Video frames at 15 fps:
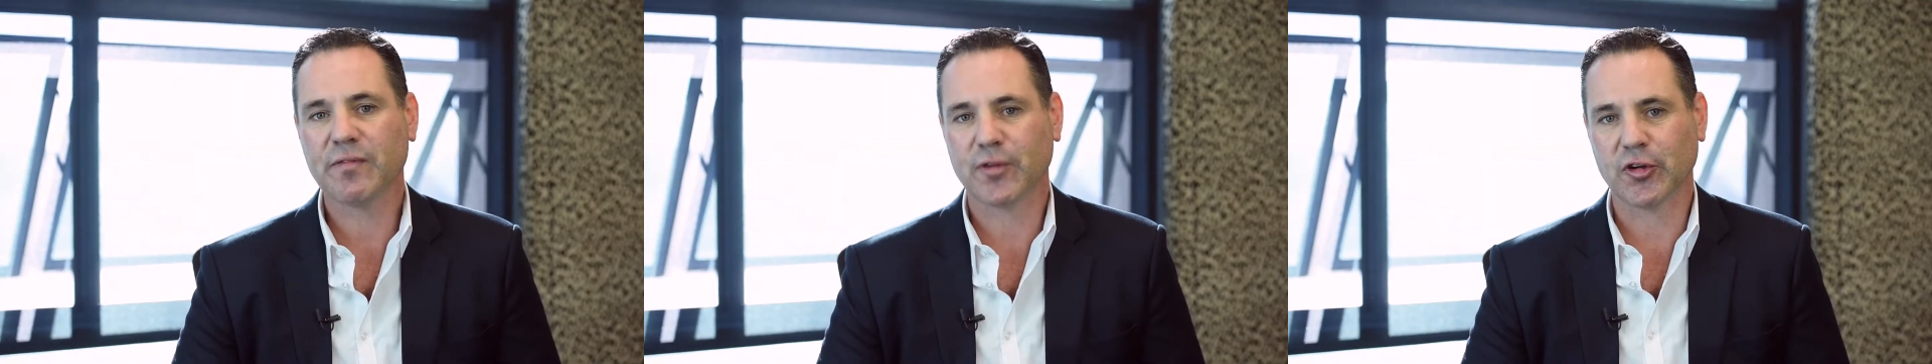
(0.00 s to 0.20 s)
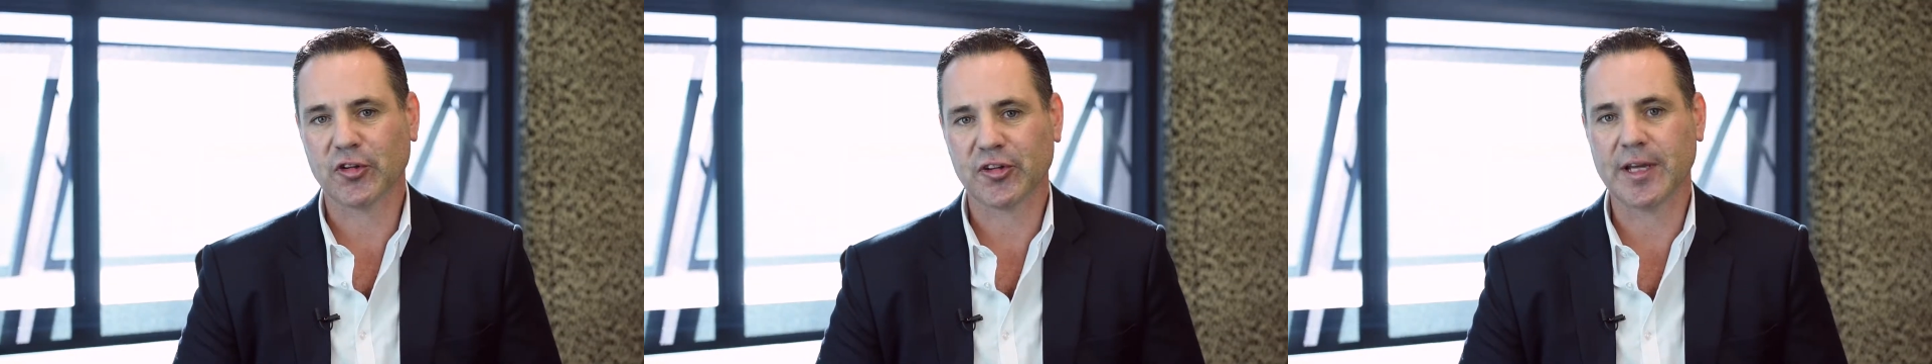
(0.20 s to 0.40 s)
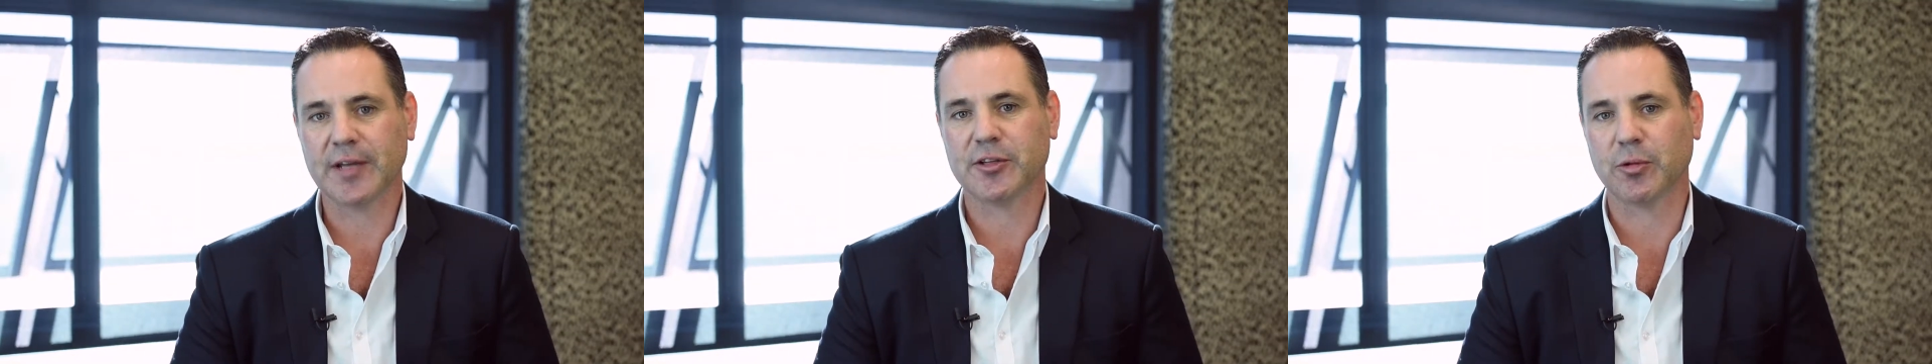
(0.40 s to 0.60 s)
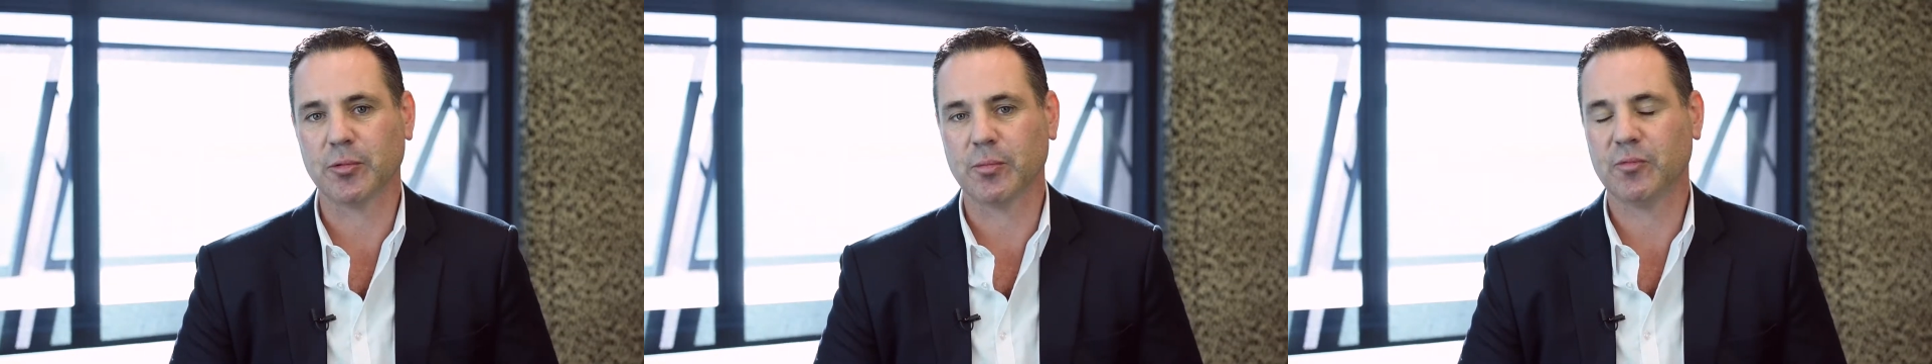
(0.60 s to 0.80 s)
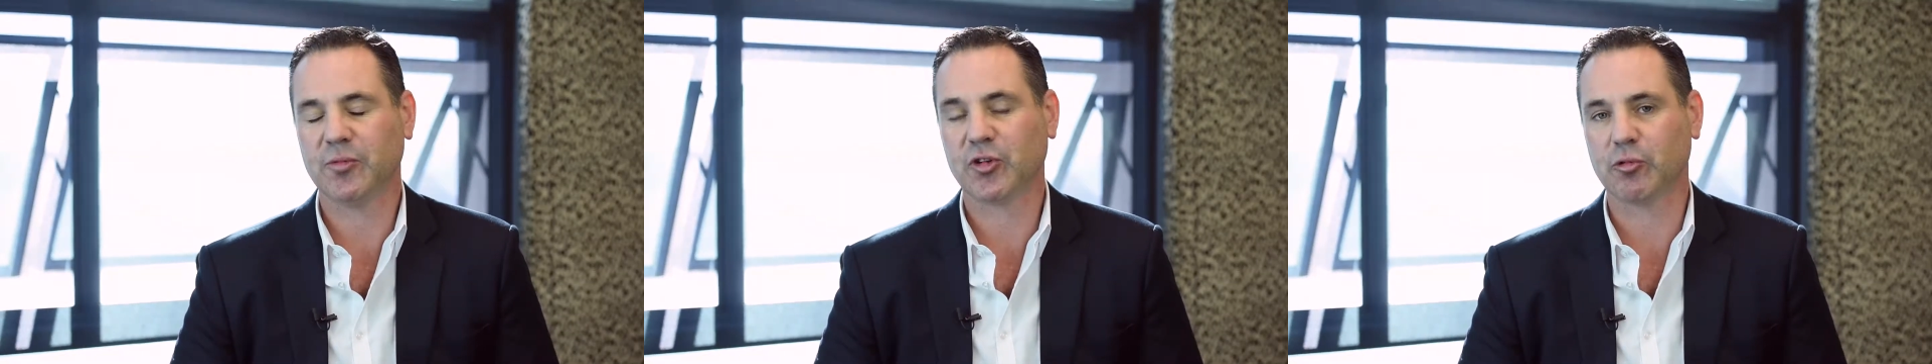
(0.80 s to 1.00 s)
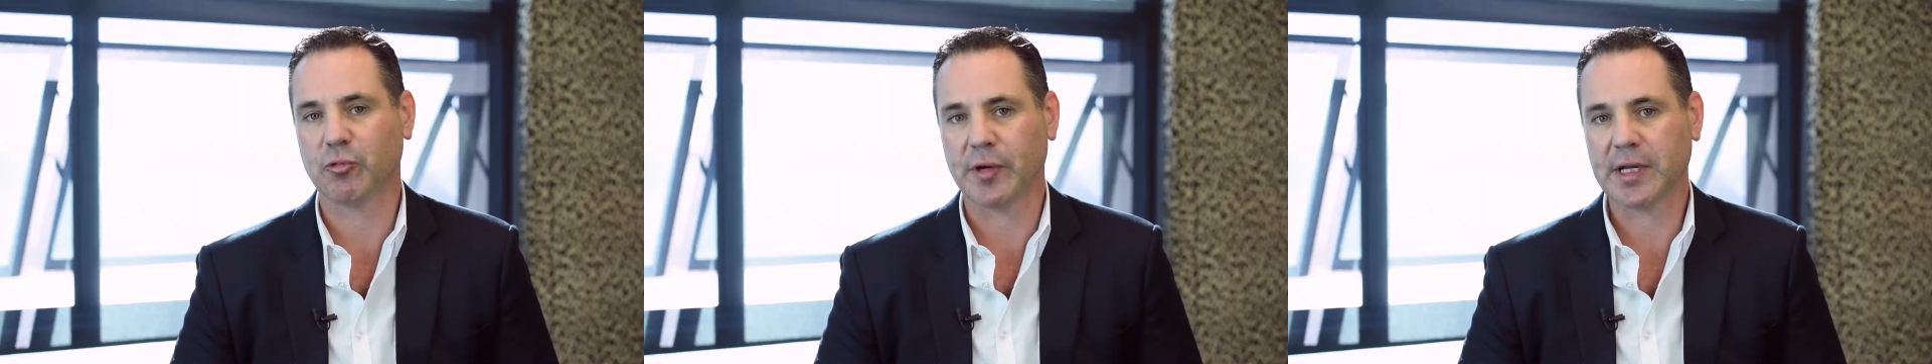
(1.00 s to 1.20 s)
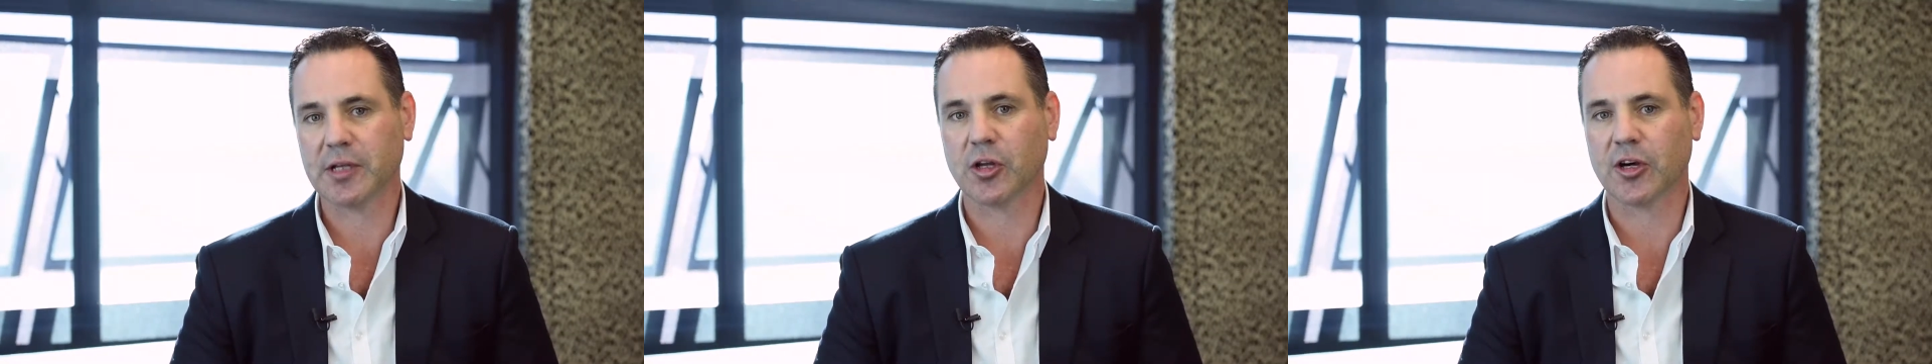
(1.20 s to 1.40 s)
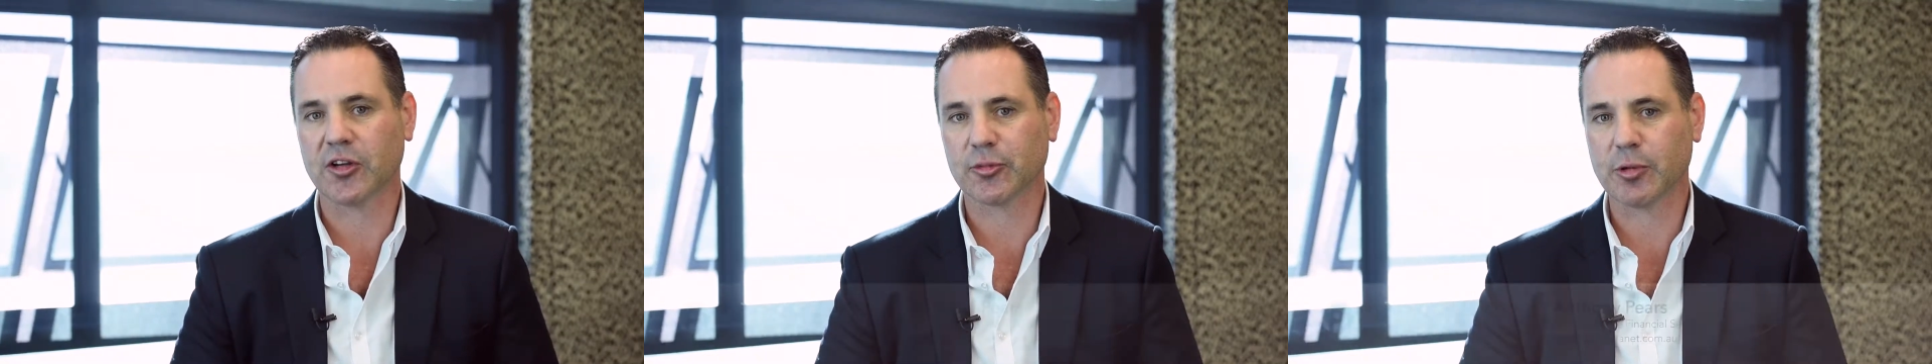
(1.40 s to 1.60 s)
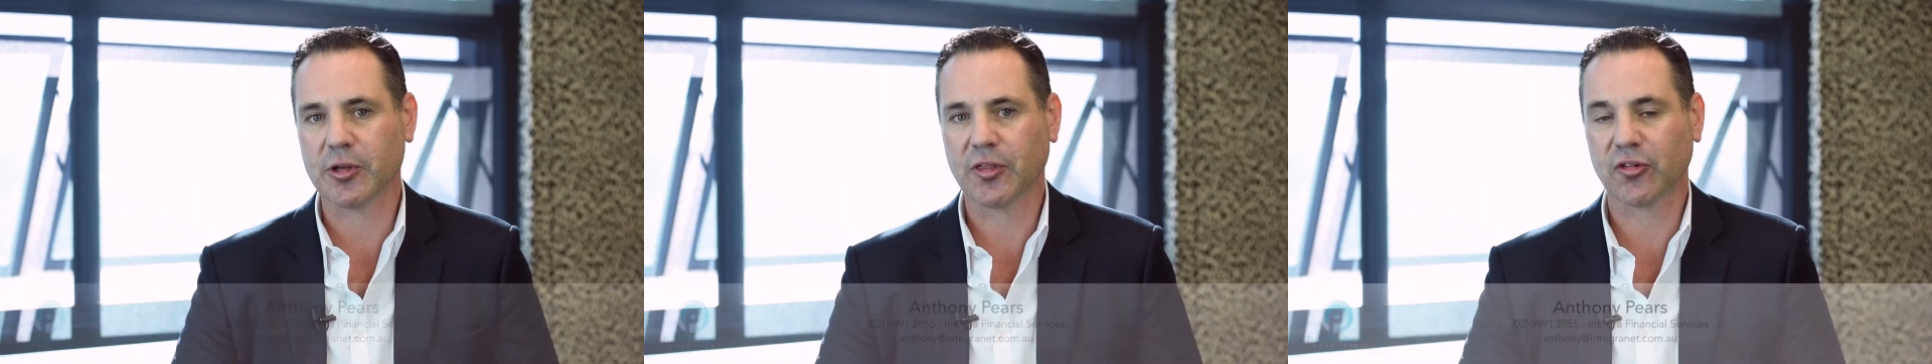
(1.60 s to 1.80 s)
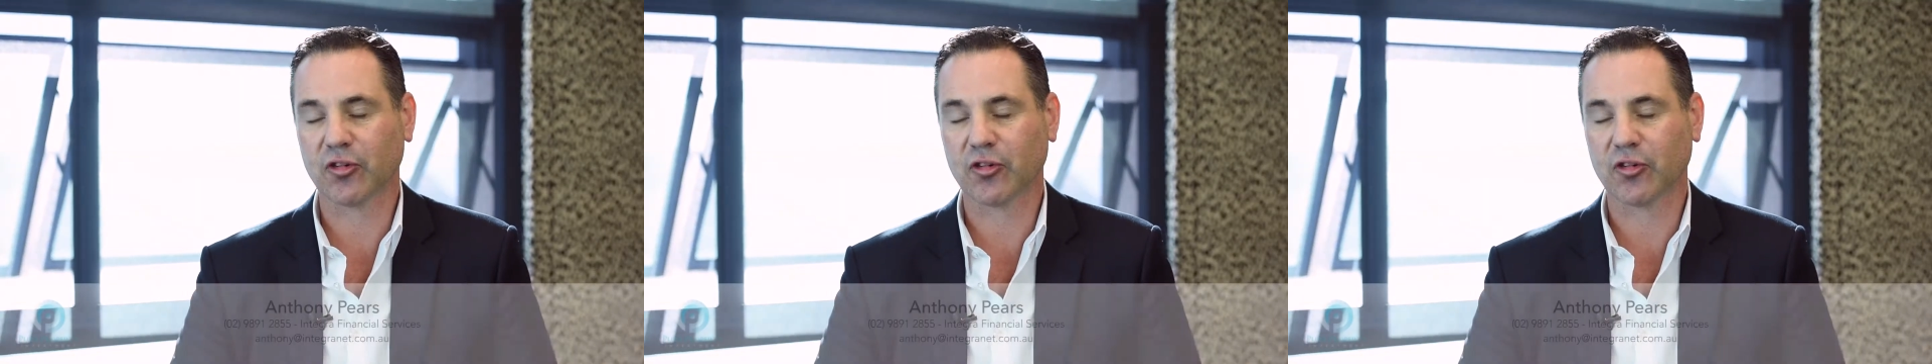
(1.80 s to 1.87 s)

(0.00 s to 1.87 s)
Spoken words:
first need to realise with